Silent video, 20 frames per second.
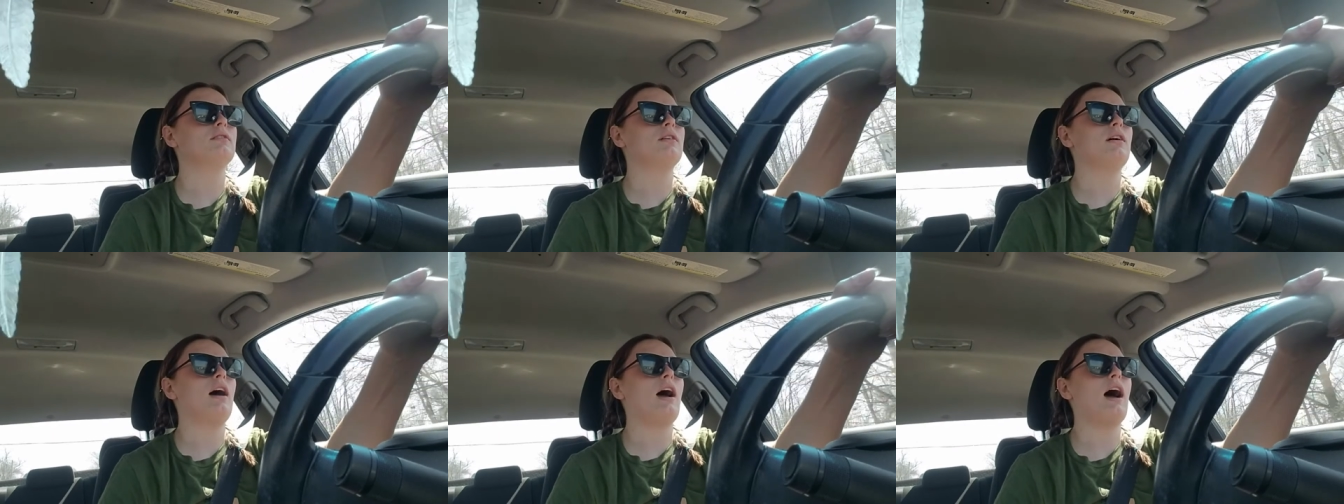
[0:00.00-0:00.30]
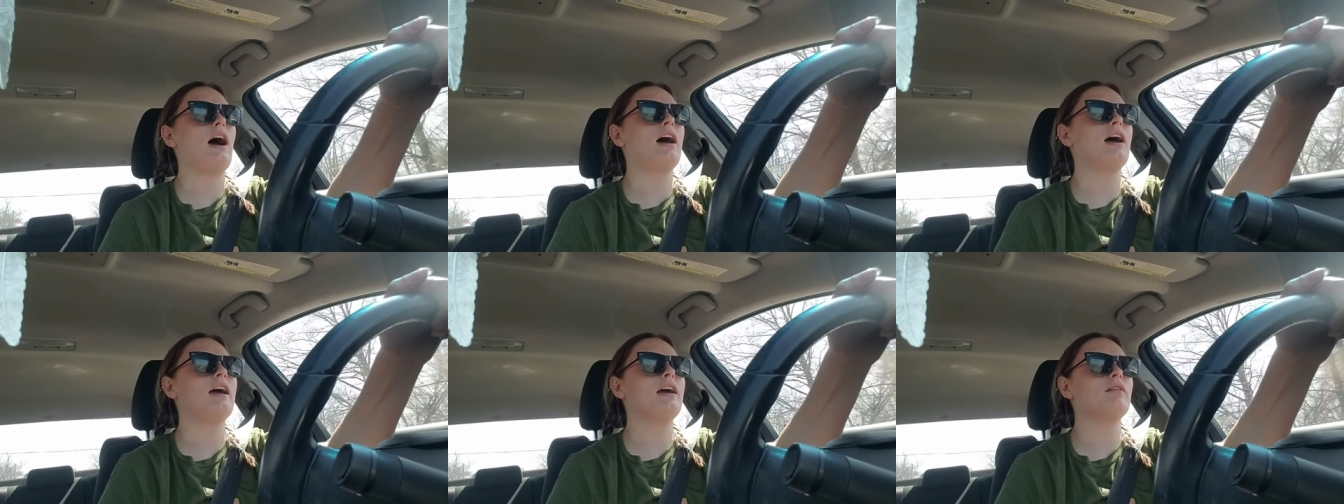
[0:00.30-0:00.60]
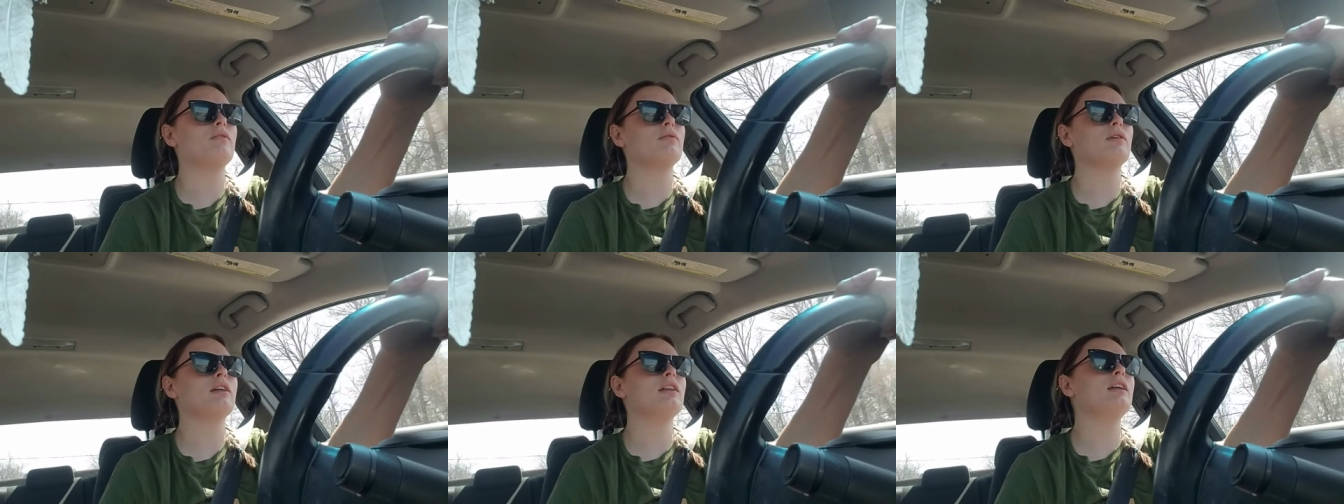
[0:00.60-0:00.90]
I
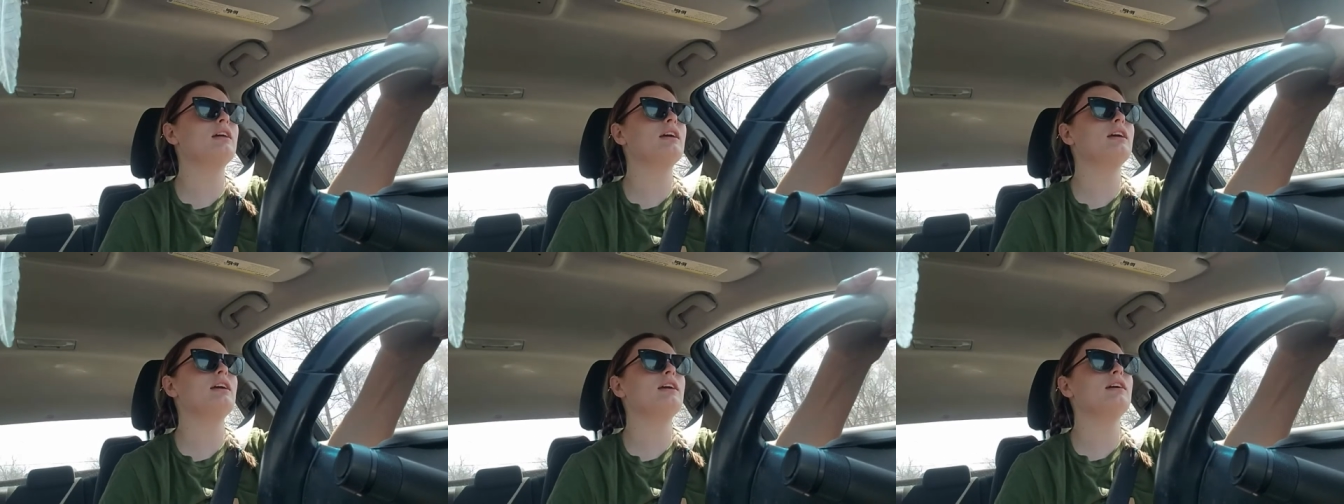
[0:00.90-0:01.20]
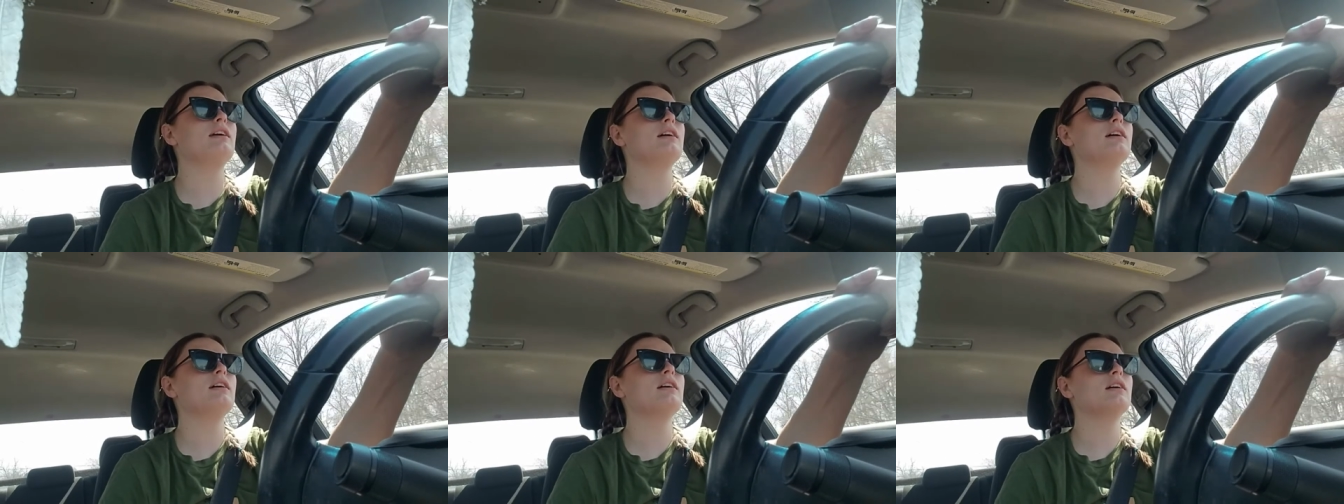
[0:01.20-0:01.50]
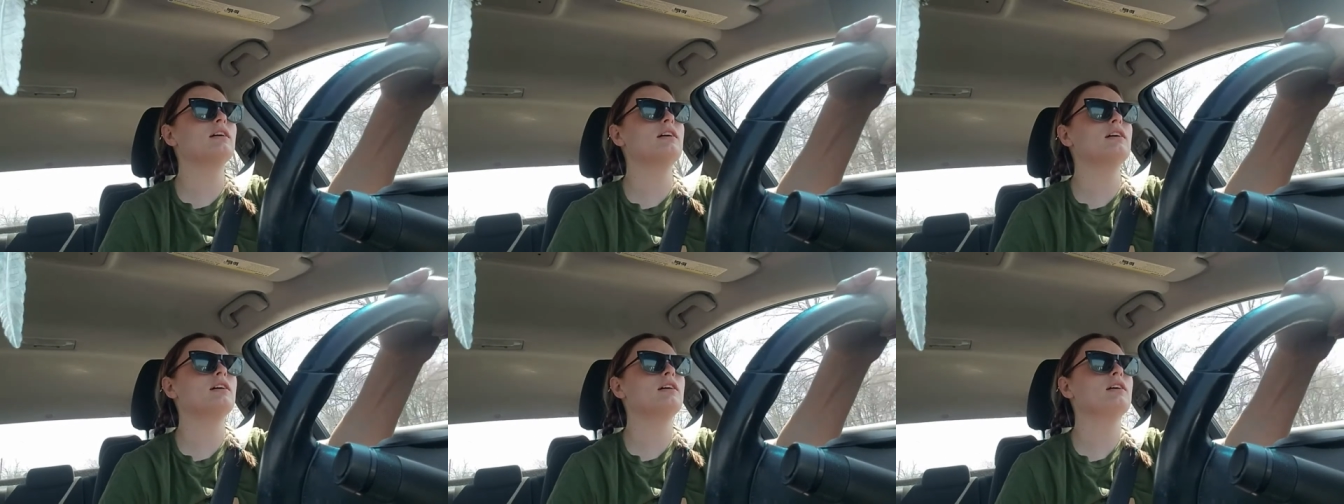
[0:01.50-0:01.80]
really
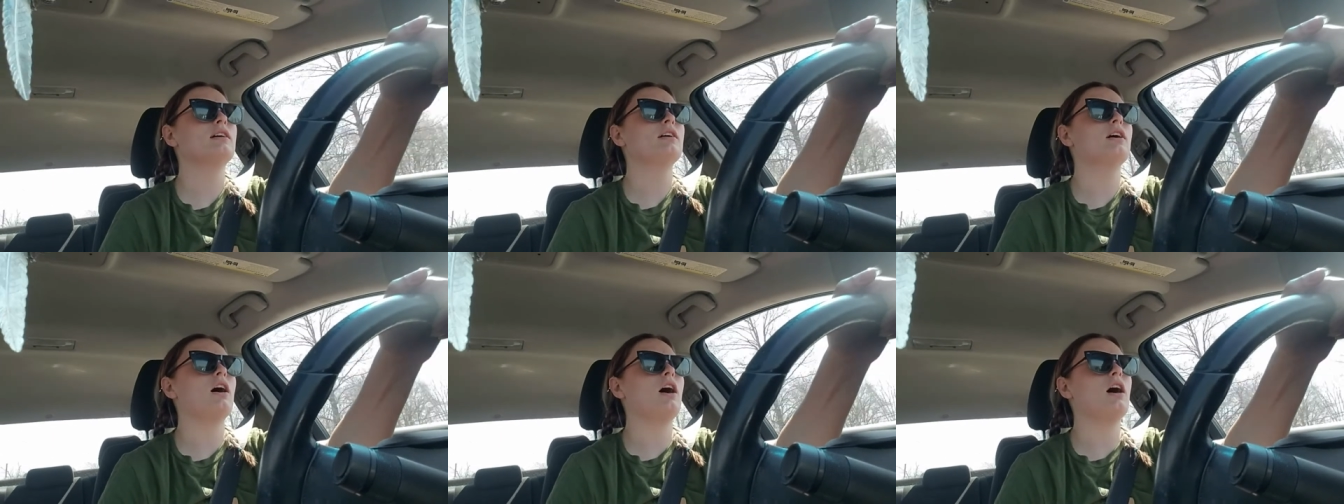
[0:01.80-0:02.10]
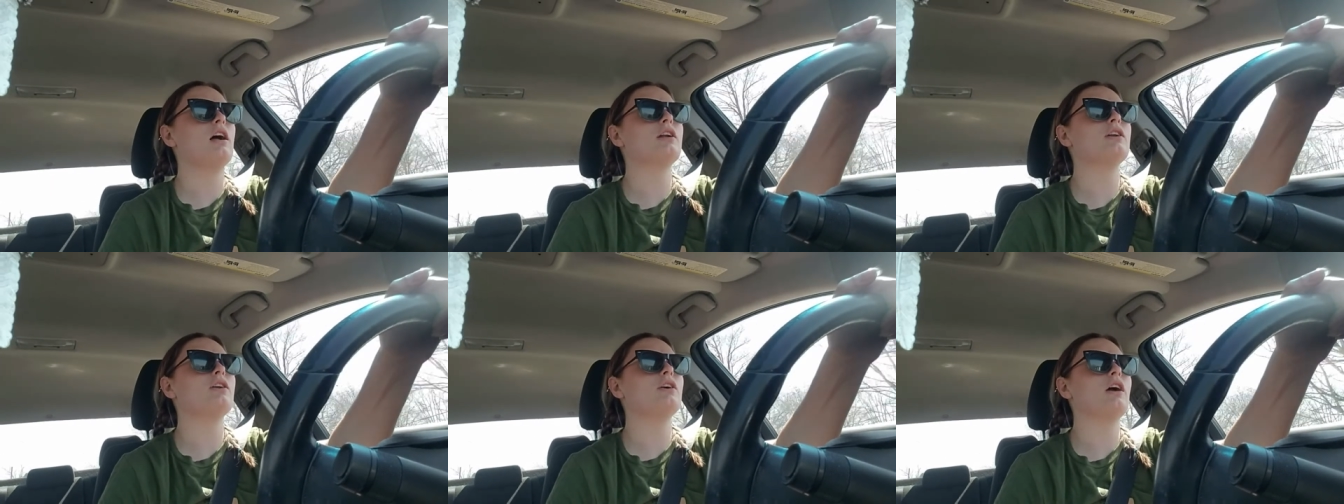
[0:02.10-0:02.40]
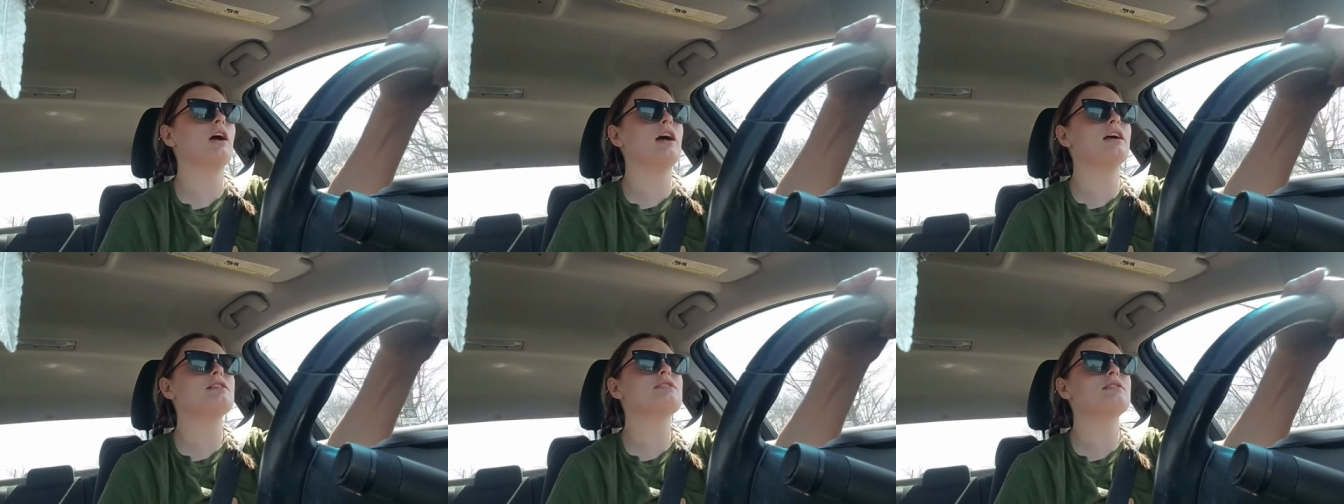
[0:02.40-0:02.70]

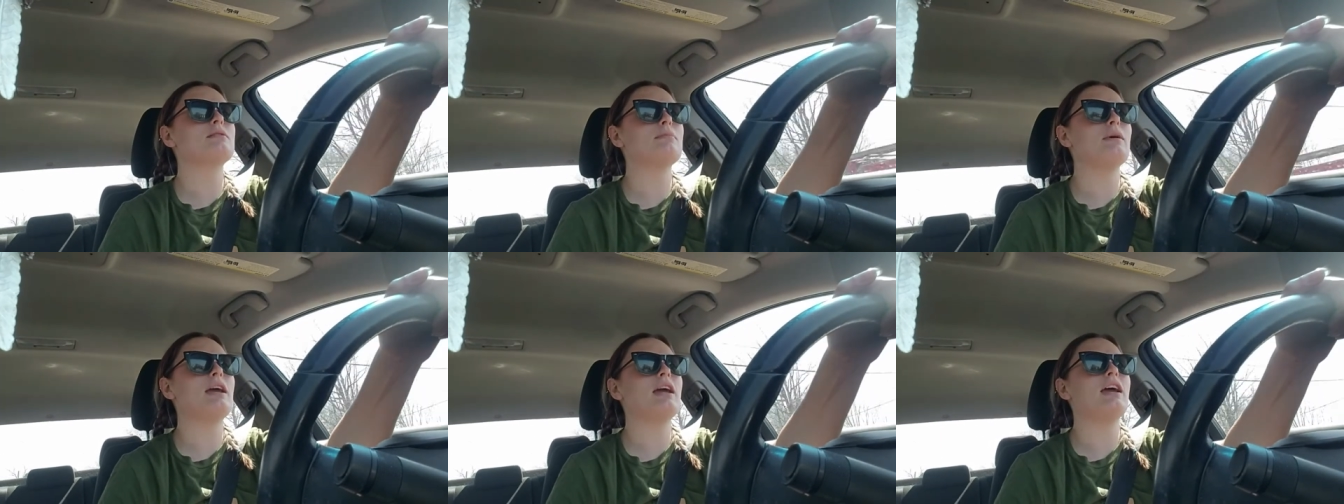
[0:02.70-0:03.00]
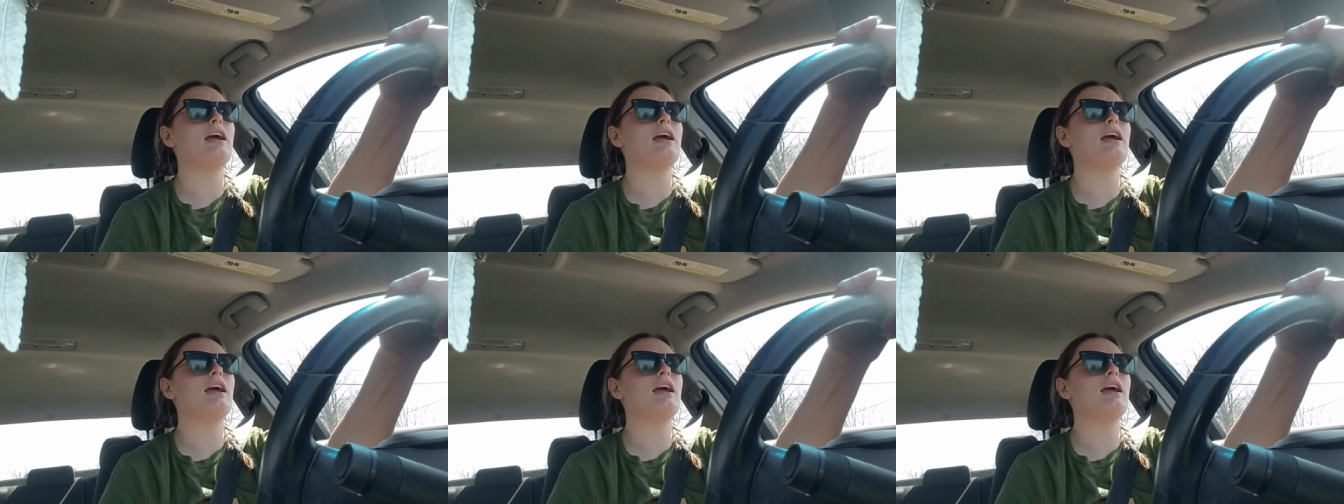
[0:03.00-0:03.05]
underestimate